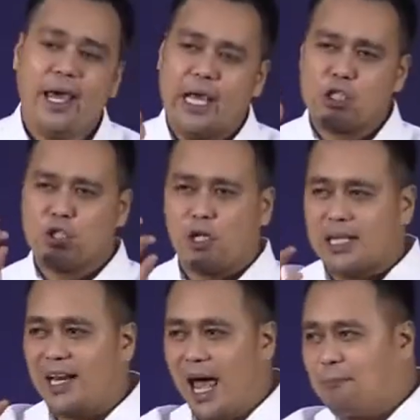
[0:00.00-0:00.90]
And so
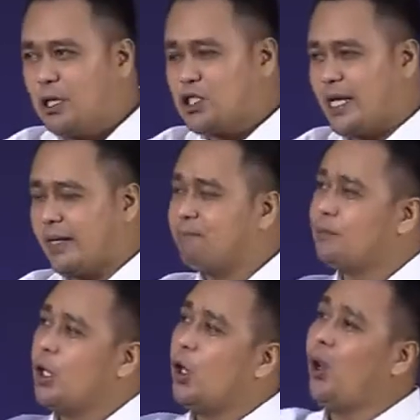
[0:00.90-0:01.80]
the leper said,
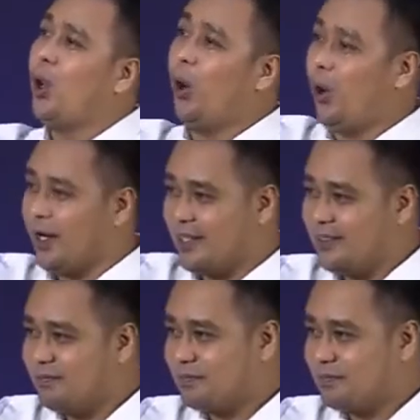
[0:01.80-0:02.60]
"Lord,